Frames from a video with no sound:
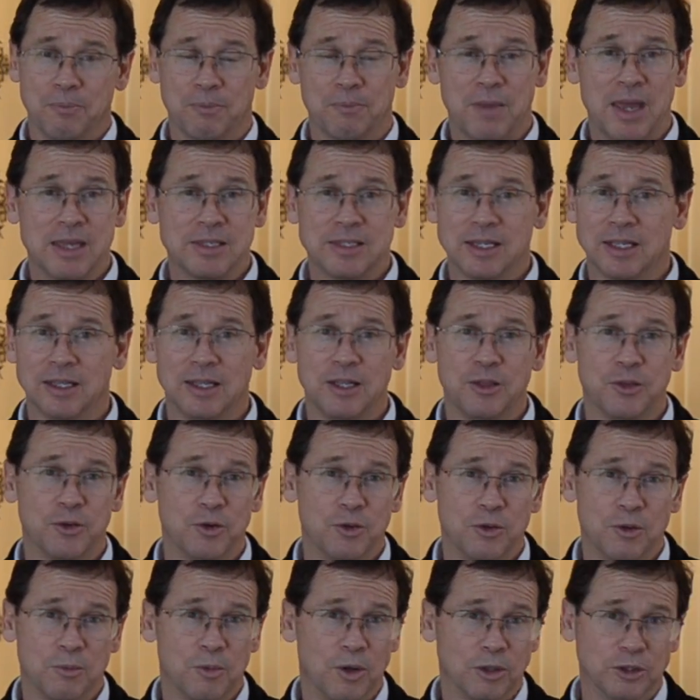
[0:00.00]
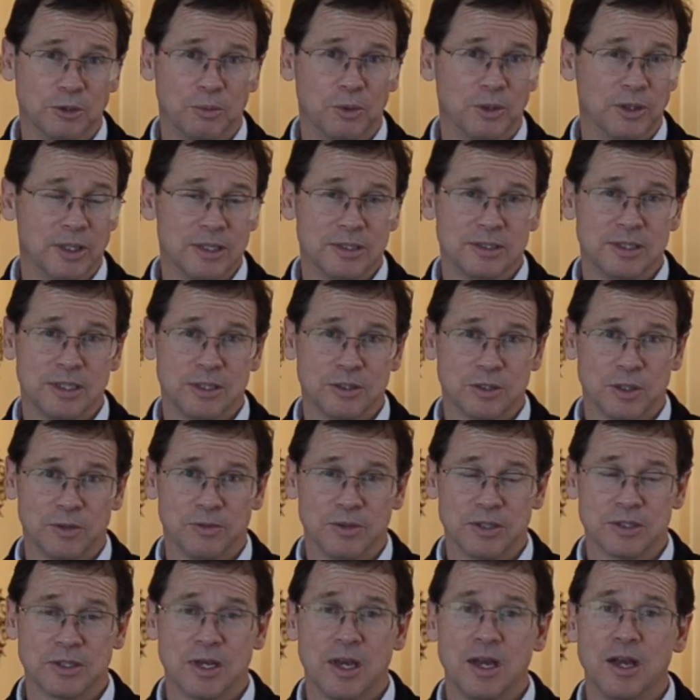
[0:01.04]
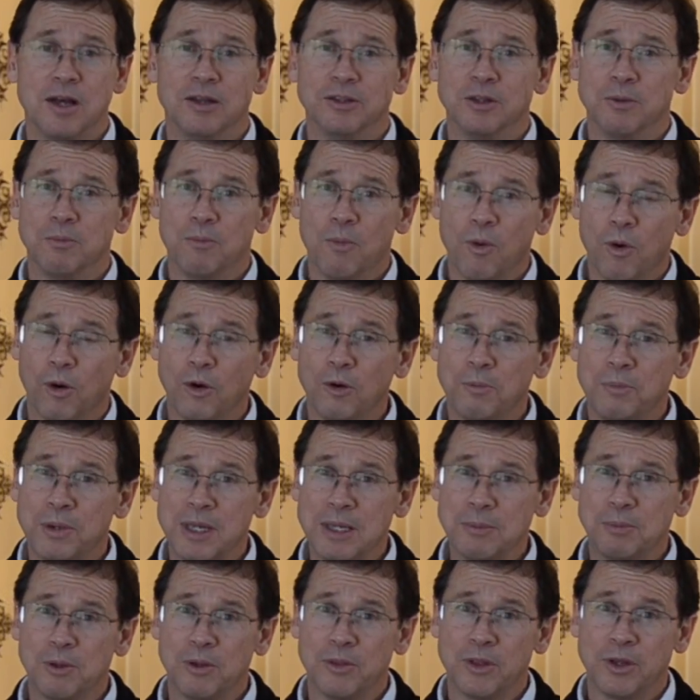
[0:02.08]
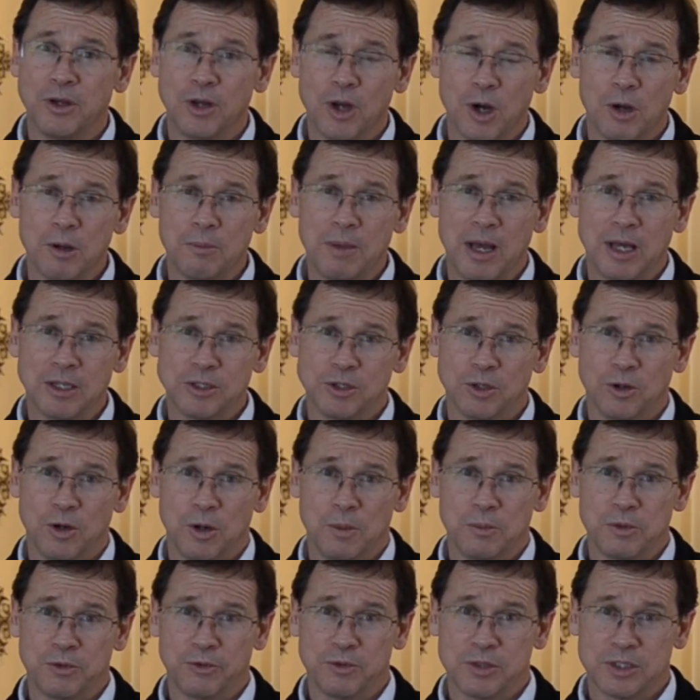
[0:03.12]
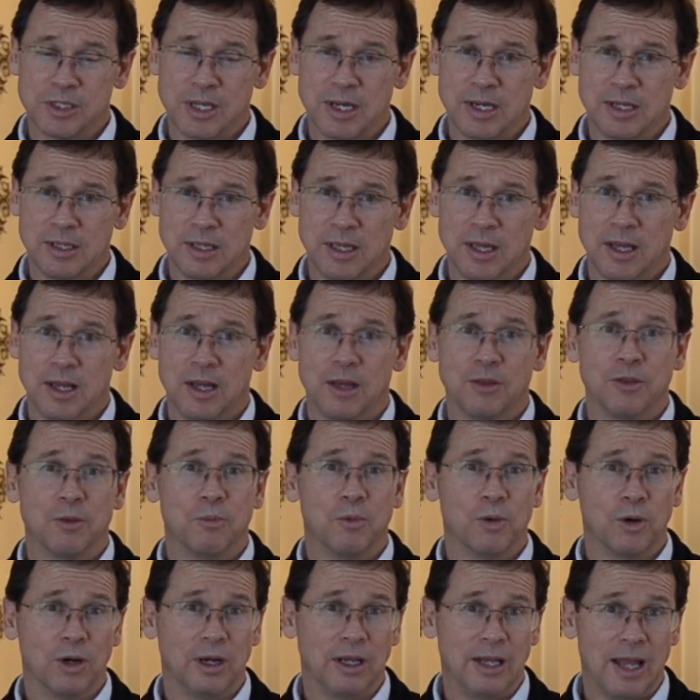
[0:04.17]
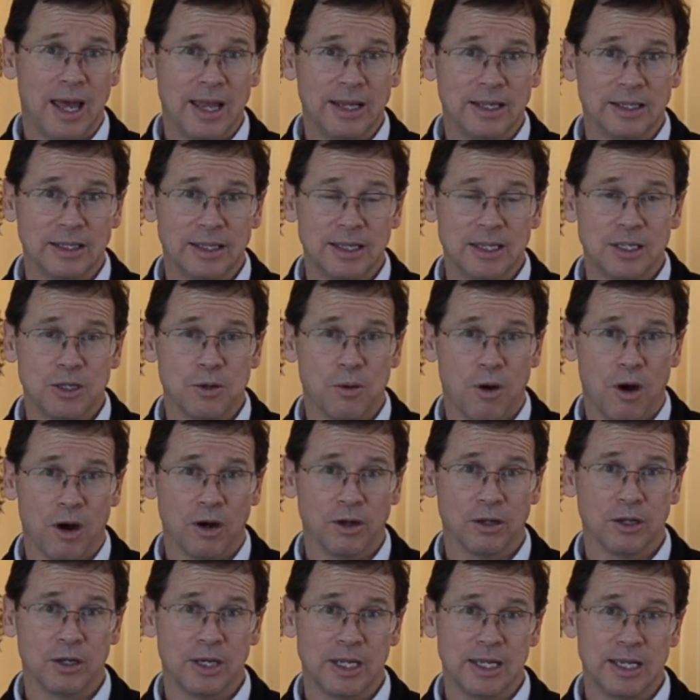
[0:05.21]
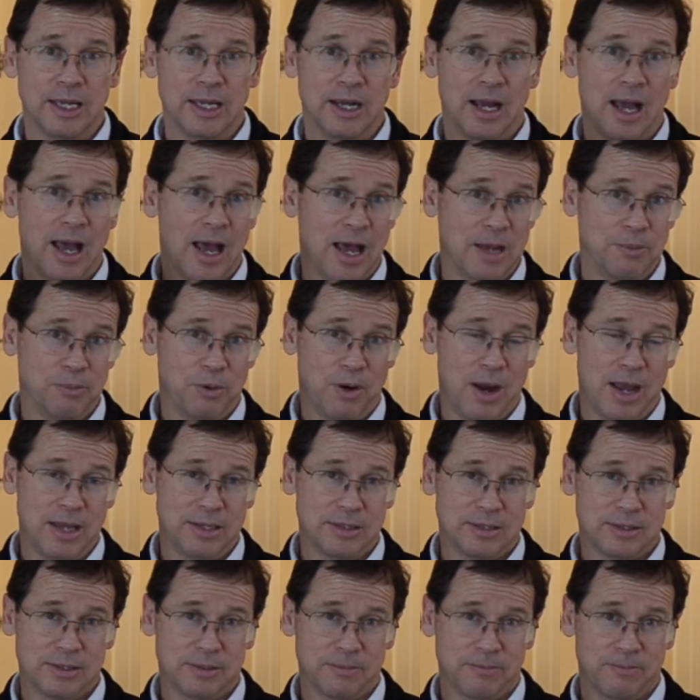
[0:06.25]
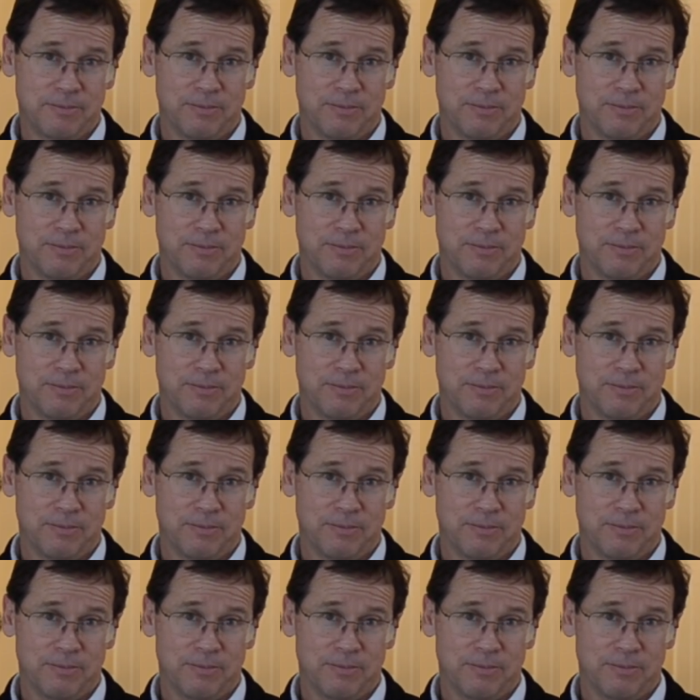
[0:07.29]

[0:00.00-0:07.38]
basically through the multiple listing service. The more people that know about your homes for sale, the more likely you are going to get a high price.